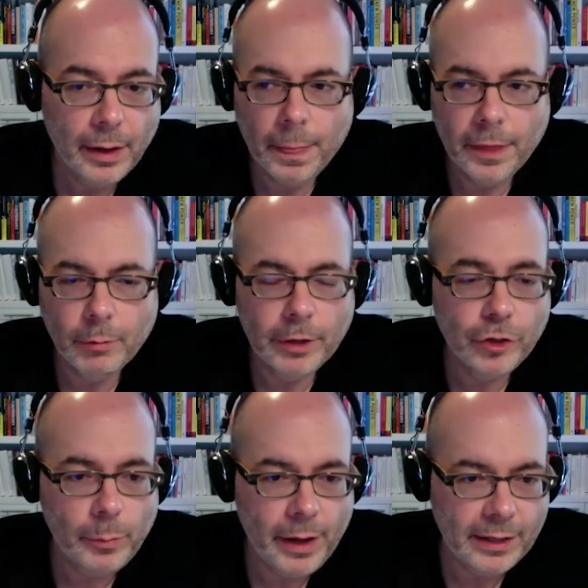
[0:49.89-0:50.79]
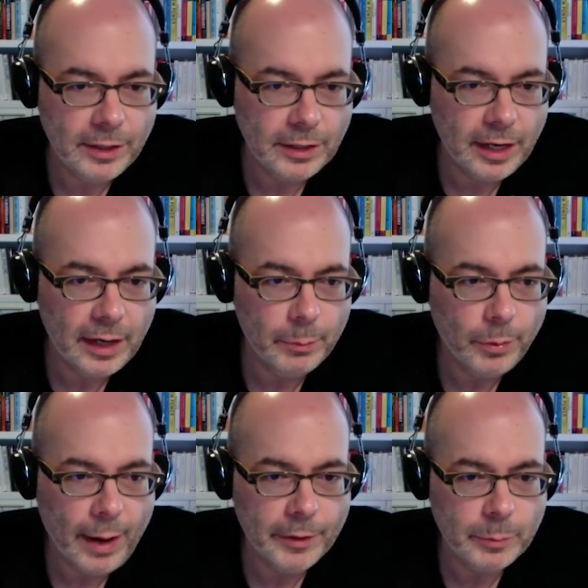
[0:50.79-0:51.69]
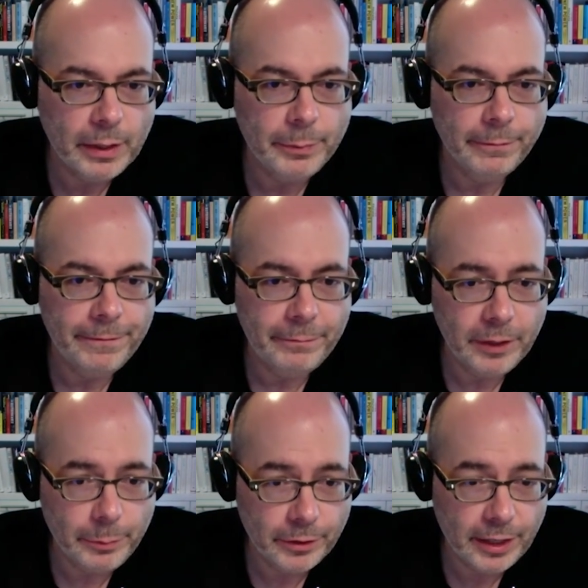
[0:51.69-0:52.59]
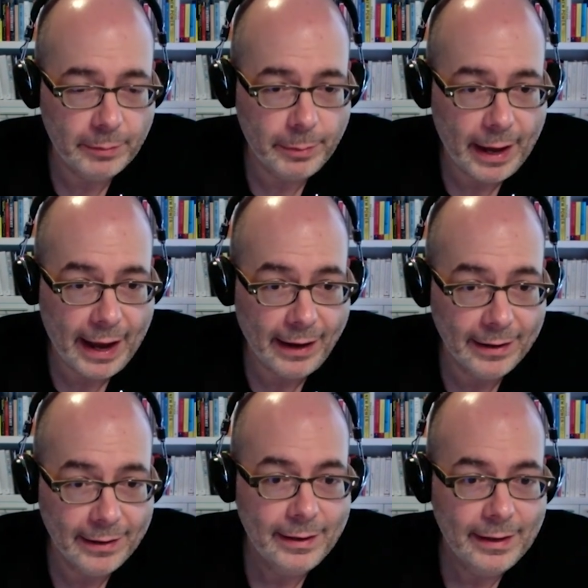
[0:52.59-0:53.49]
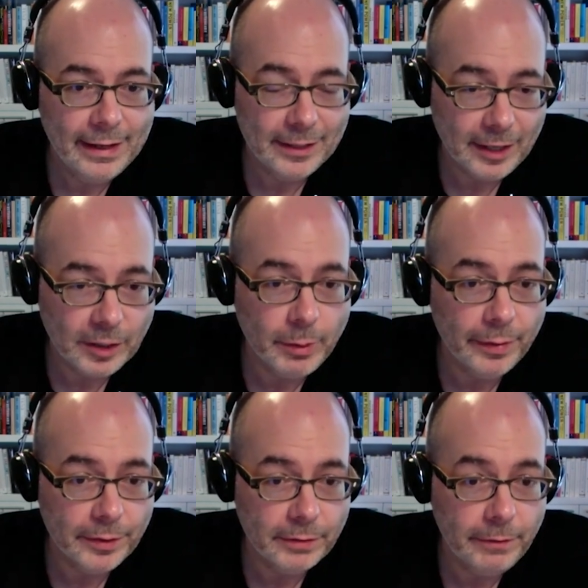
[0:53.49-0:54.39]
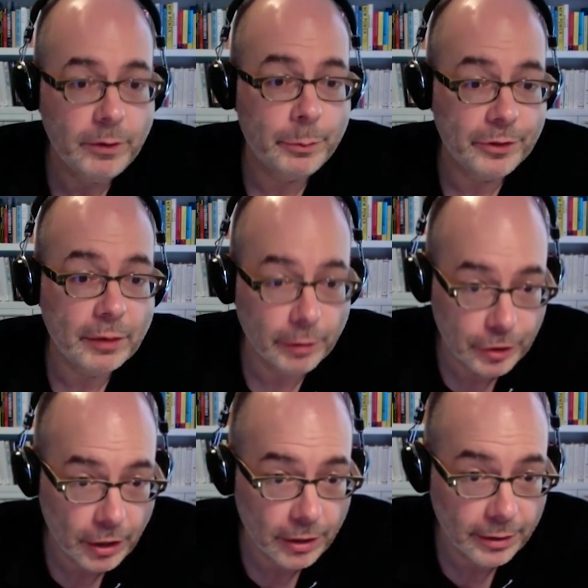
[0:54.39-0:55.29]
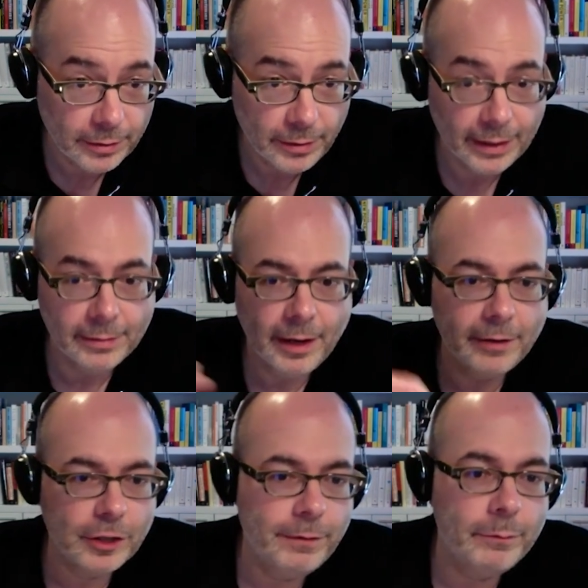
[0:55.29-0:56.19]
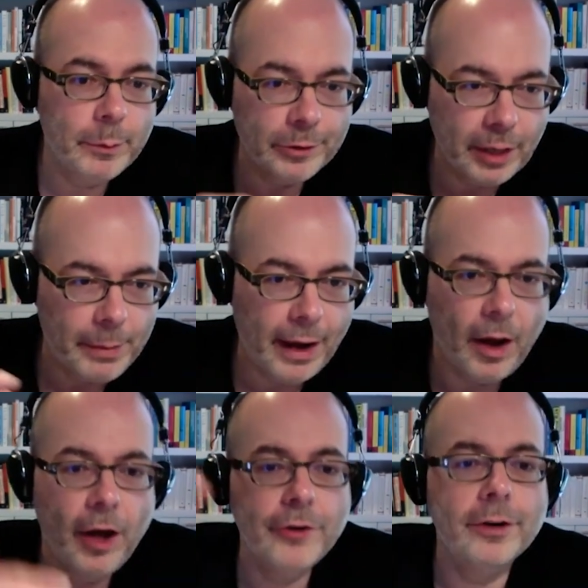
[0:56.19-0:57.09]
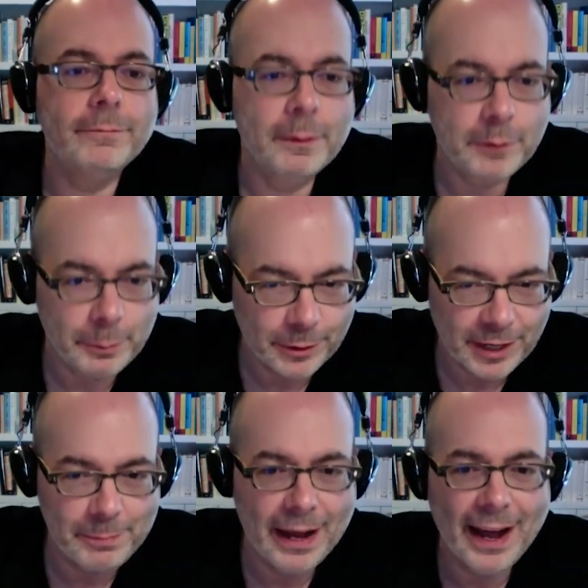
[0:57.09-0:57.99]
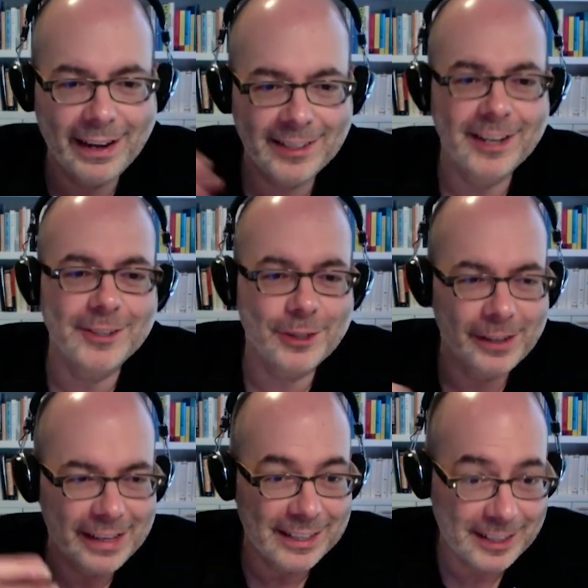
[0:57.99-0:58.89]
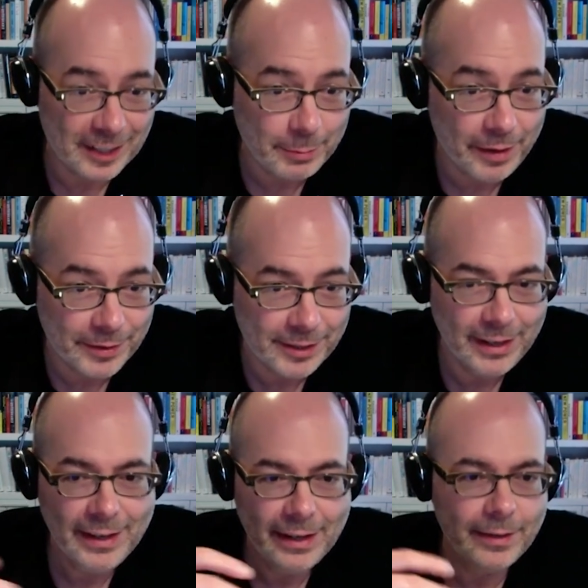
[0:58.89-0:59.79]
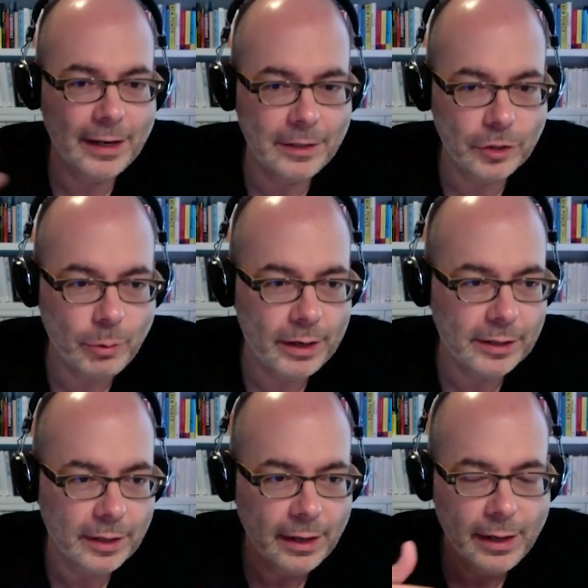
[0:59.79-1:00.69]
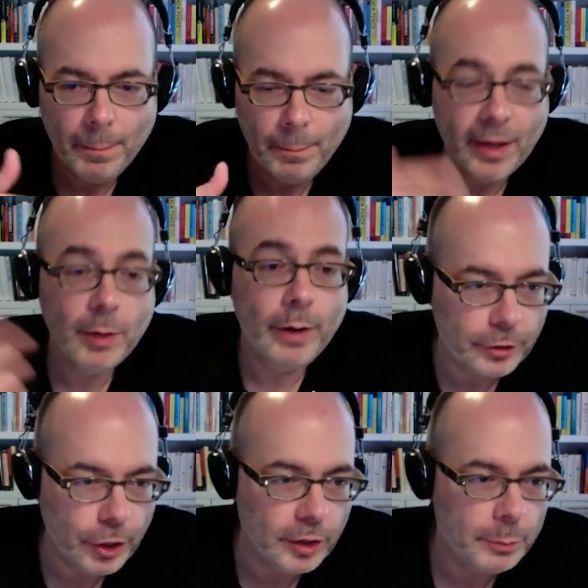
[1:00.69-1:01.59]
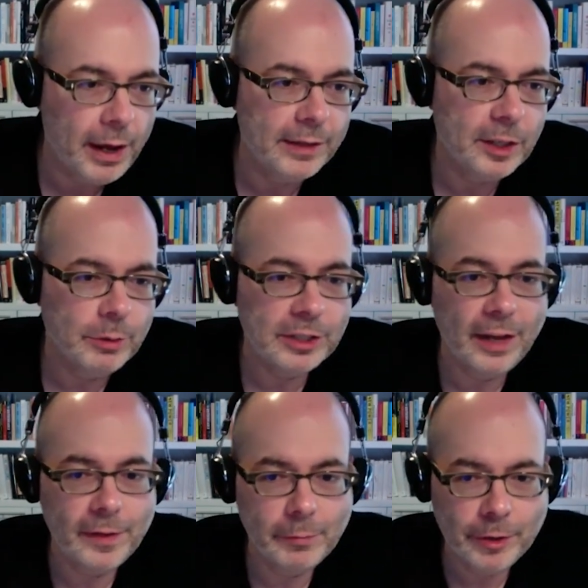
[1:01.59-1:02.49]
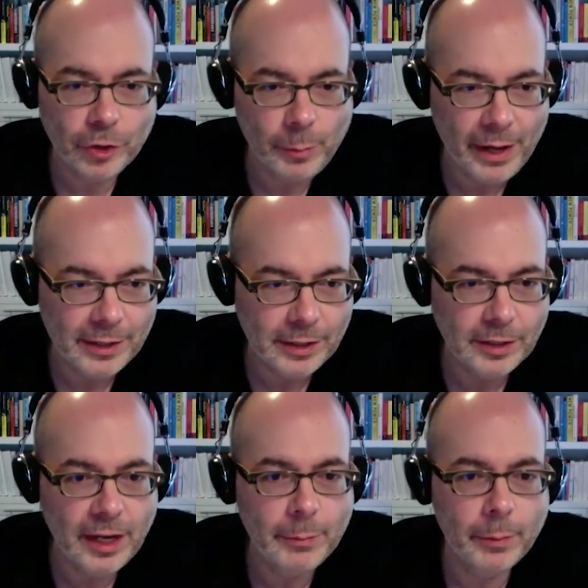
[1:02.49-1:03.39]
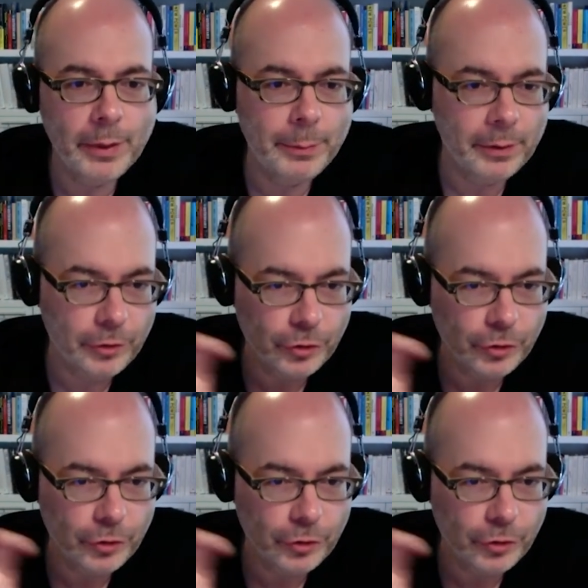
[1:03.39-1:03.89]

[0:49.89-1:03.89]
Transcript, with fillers: The original Ponzi scheme promised people fifty percent back in six months, fifty percent return, like not just fifty percent back, one hundred fifty percent back essentially in six months in the nineteen twenties. By the way, Charles Ponzi was not the original Ponzi schemer. People had